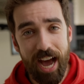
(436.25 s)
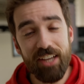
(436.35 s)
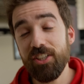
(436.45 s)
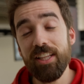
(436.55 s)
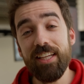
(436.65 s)

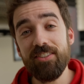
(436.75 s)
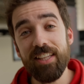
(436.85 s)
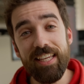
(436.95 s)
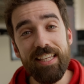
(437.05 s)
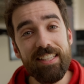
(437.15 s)
isolates
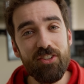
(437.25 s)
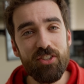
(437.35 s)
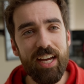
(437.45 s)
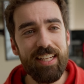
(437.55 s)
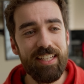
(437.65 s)
the heat
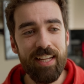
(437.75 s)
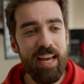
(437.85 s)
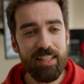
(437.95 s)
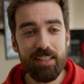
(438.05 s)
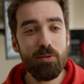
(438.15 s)
inside and
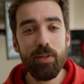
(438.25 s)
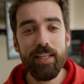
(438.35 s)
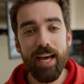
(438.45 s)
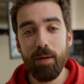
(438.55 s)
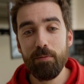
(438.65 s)
doesn't
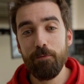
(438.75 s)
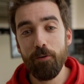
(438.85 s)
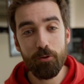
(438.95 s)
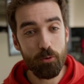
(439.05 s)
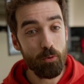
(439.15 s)
really help the
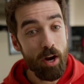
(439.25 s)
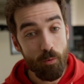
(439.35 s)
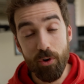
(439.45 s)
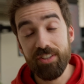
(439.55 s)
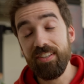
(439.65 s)
phone to
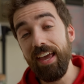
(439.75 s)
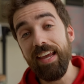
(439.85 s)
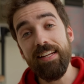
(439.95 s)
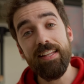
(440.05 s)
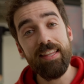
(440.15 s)

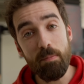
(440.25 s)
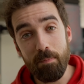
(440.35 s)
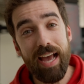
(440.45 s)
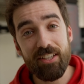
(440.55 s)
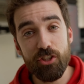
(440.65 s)
retain the
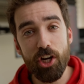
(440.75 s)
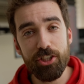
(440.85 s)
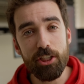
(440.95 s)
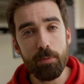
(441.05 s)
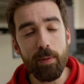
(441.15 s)
max
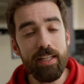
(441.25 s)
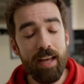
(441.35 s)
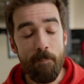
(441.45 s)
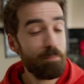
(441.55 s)
charging speed.